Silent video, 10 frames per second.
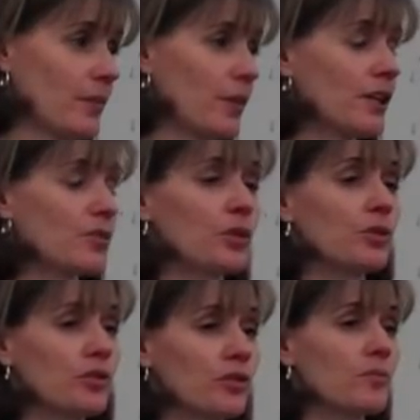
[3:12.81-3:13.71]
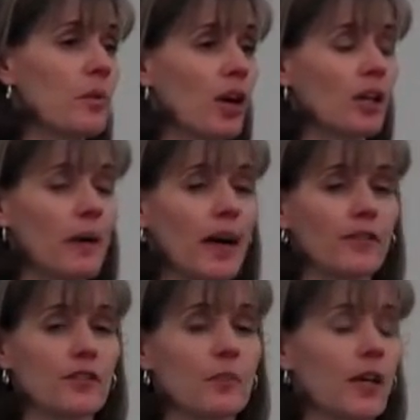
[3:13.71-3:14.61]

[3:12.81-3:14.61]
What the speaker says: because we're using small amounts,